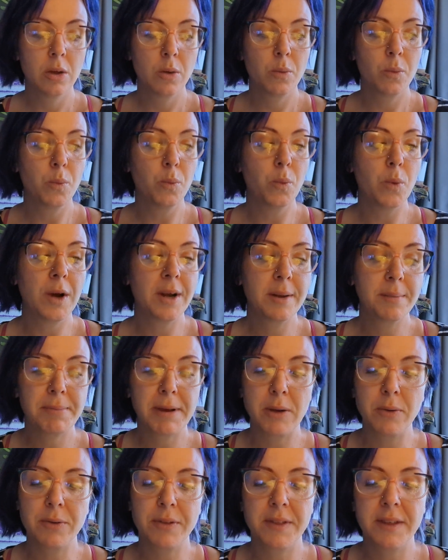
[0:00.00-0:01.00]
What
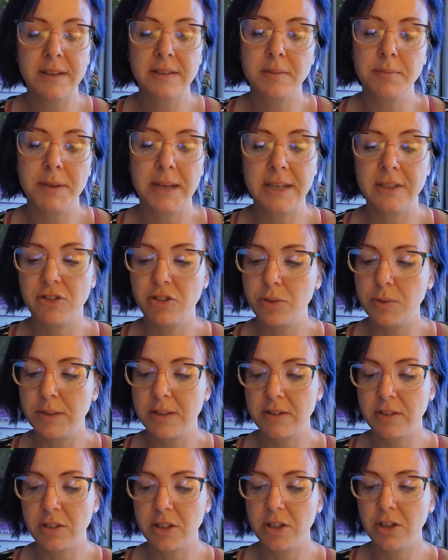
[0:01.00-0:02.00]
about this makes you
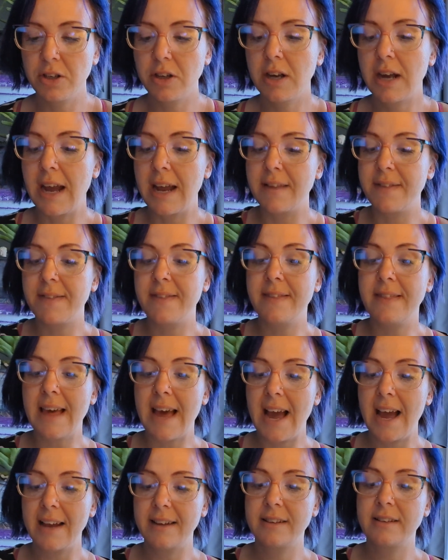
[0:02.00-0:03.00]
insecure? And
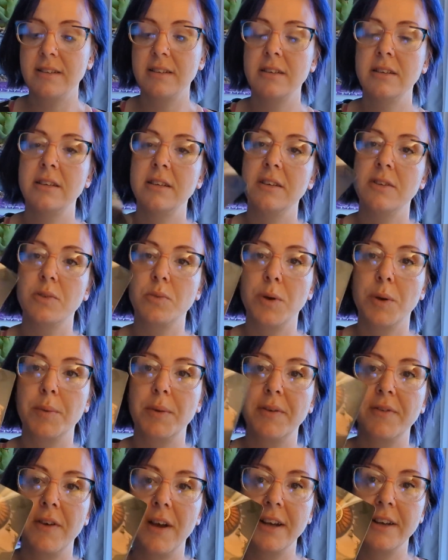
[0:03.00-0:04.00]
that is where
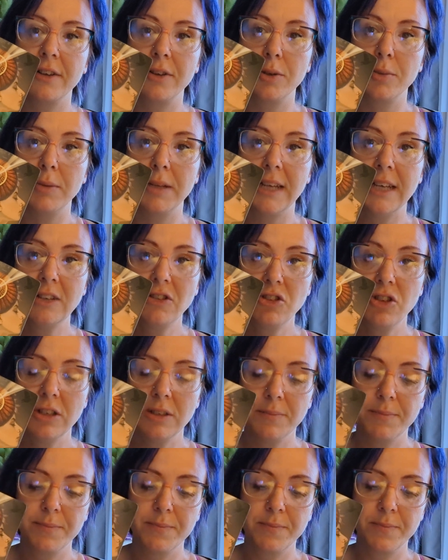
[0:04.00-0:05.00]
we find
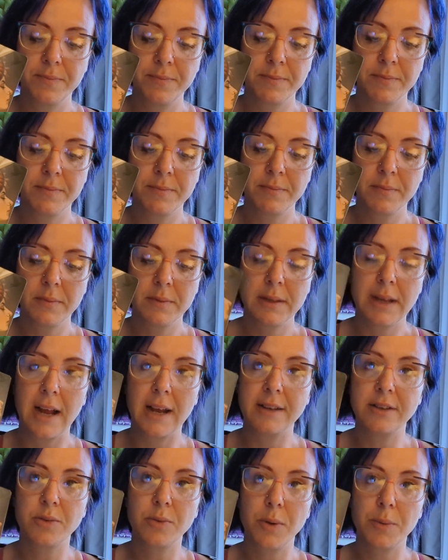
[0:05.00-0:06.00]
illumination.
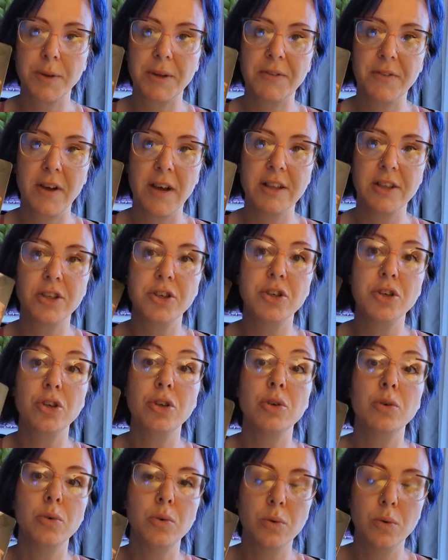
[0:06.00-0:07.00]
That is where we find the
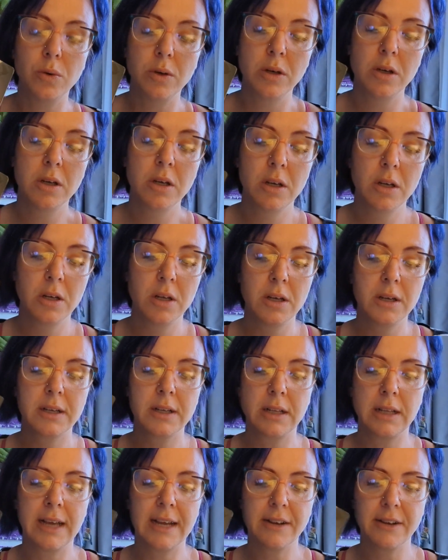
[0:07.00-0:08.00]
new
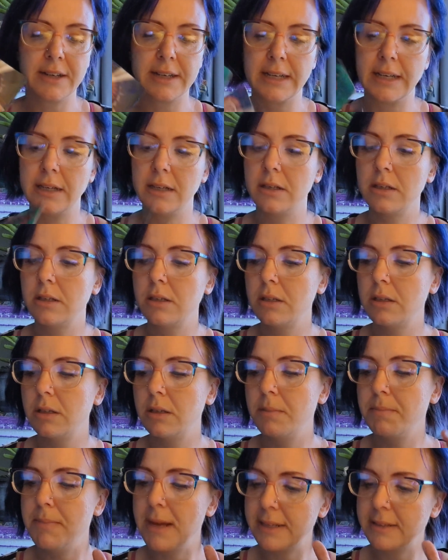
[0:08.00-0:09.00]
clarity,
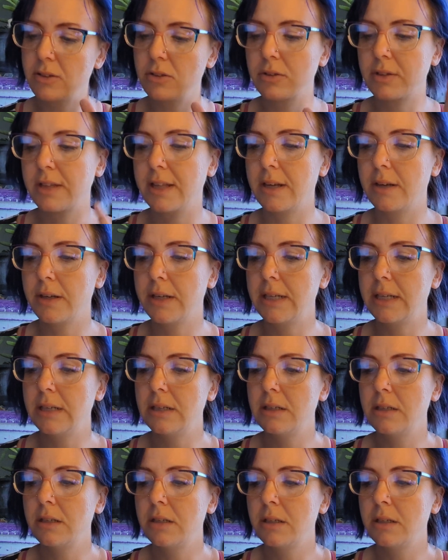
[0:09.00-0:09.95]
mental clarity.